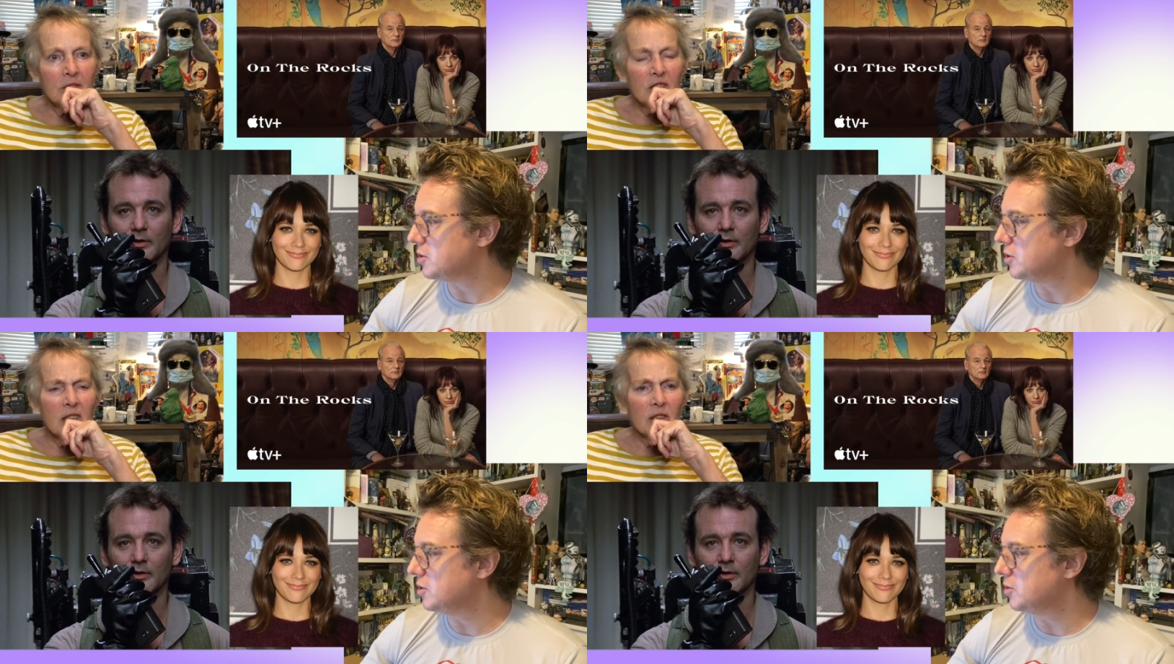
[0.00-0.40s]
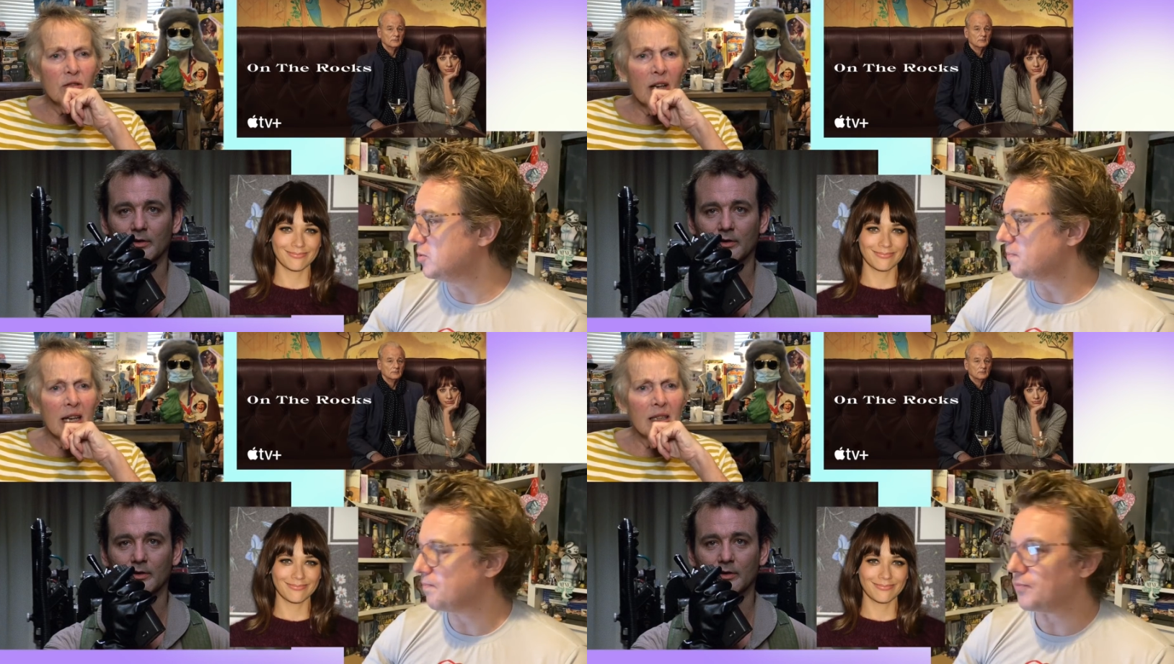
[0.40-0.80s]
Speaker 1: Who,
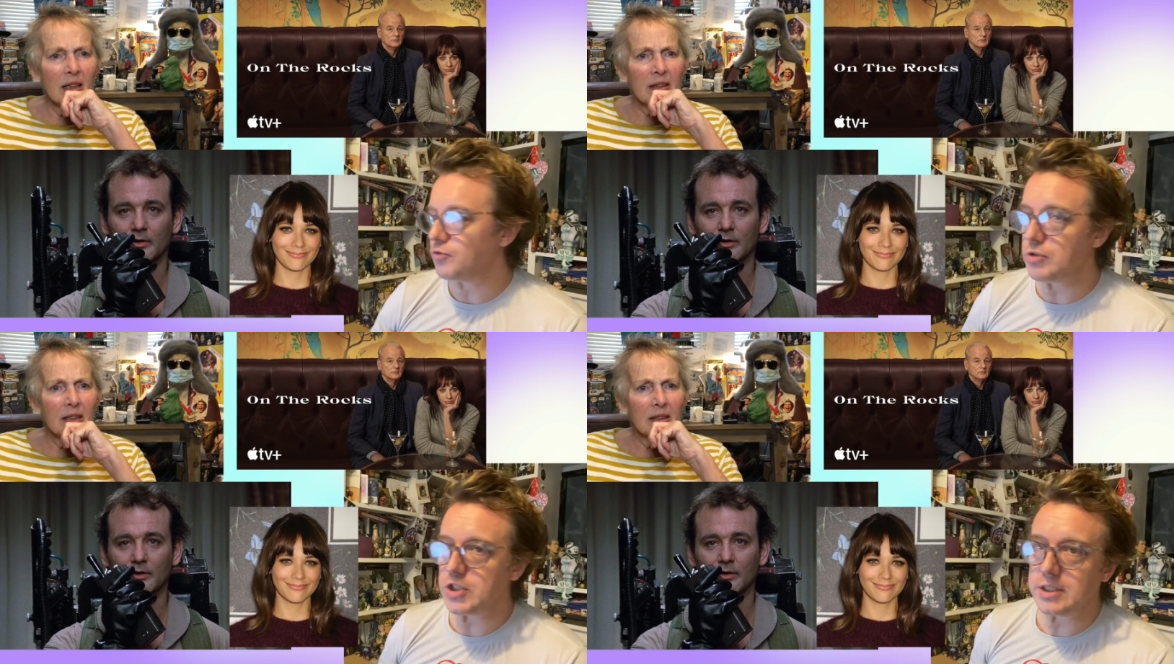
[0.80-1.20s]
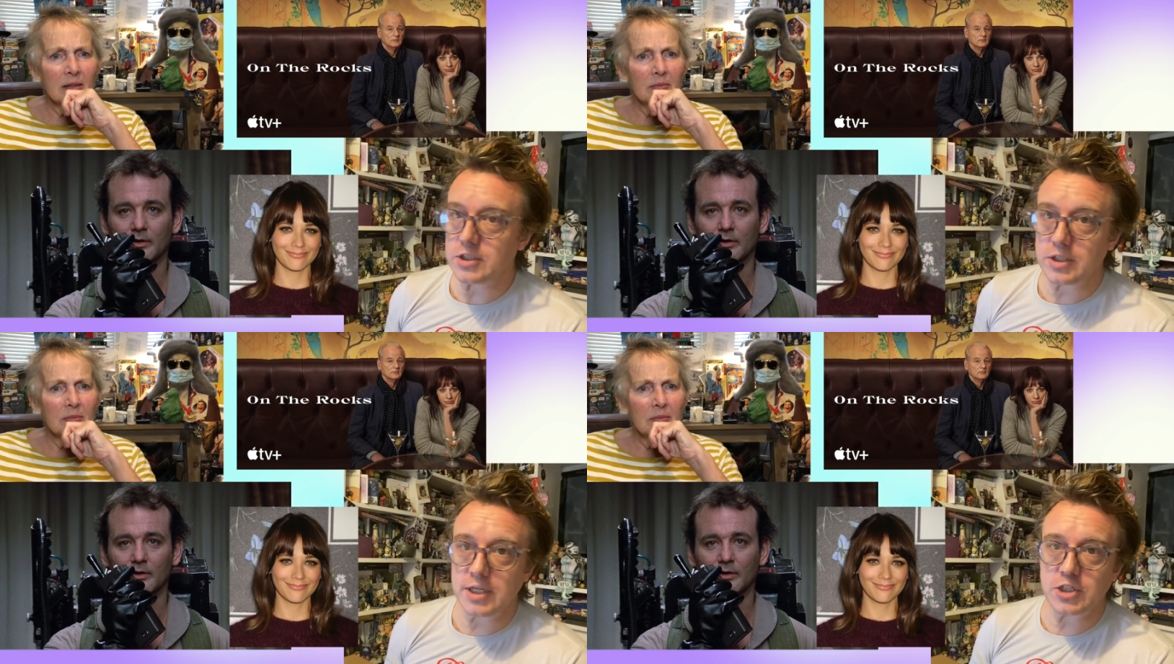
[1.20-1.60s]
great, Rashida
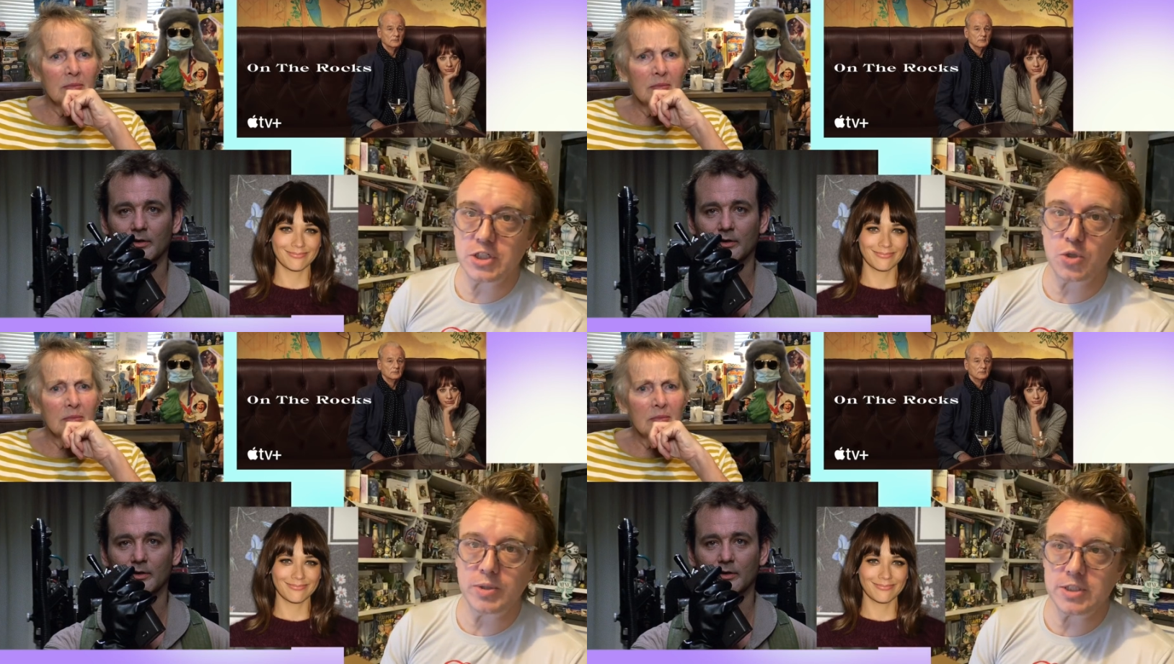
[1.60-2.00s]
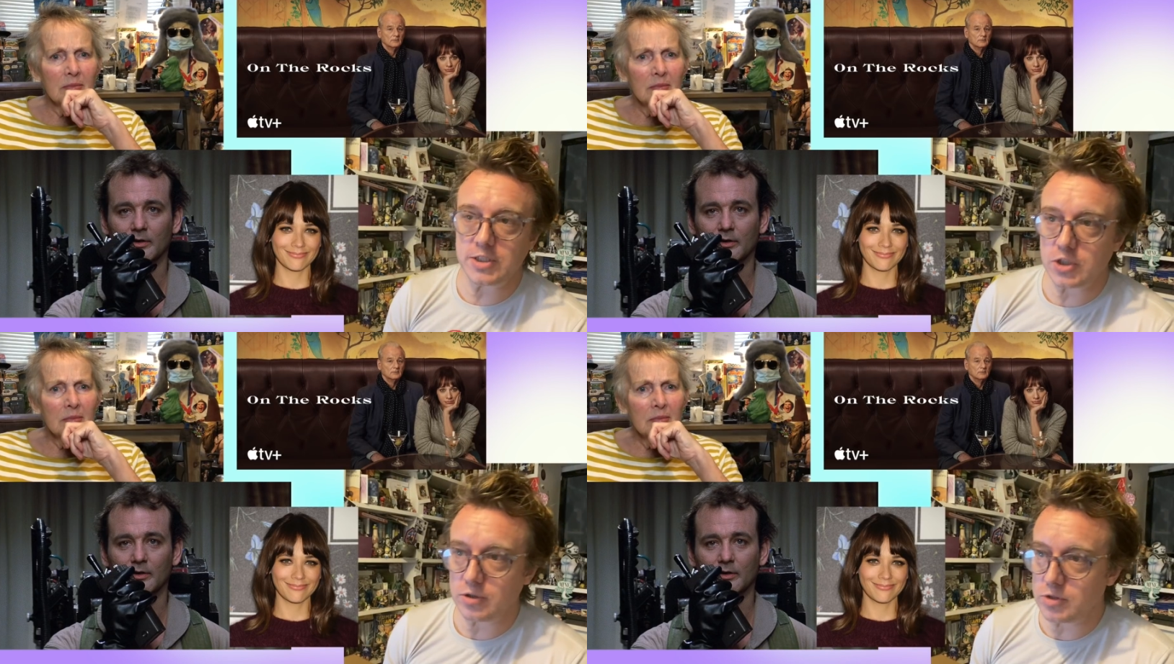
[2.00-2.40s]
Jones, yeah, she's Quincy
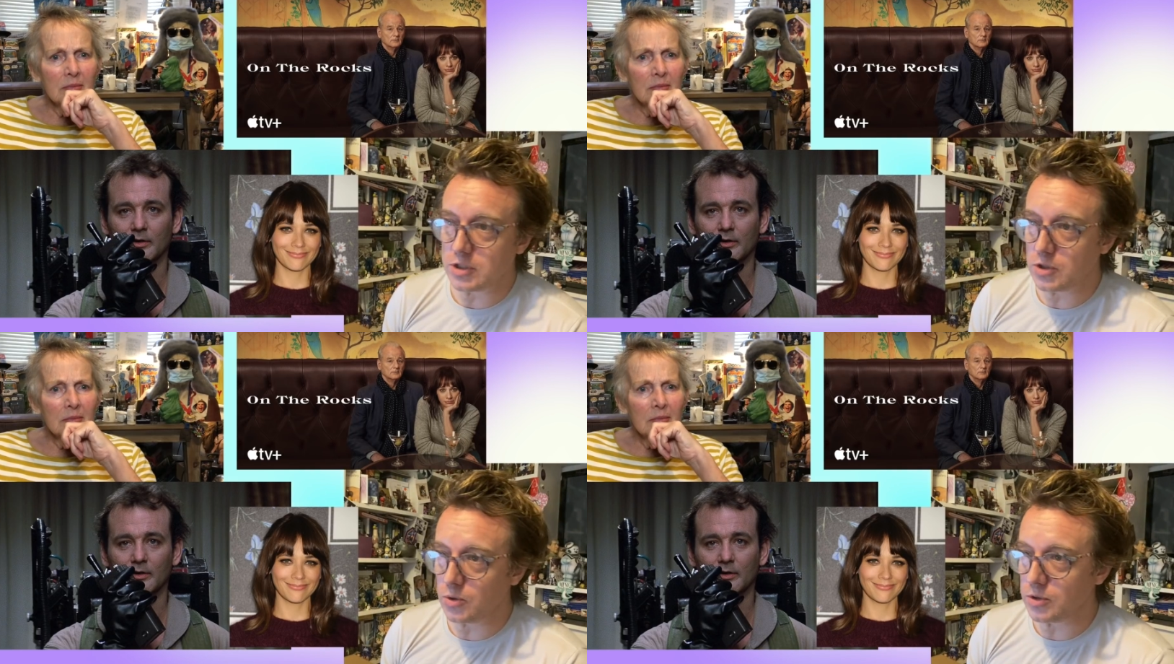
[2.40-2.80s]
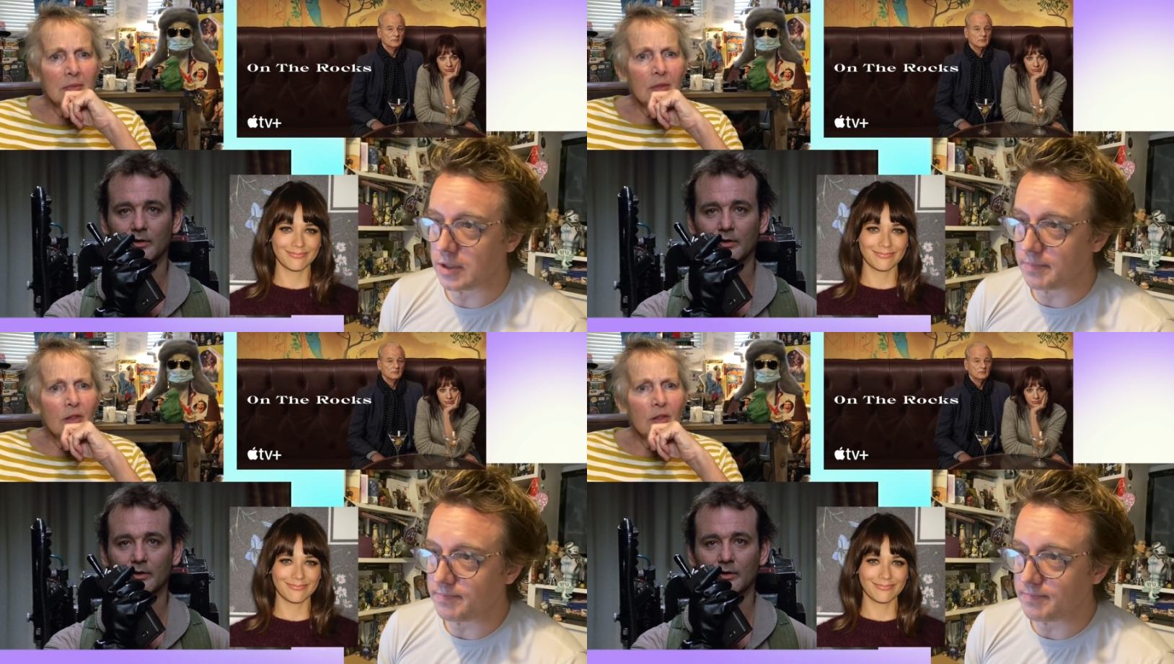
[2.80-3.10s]
Jones's daughter.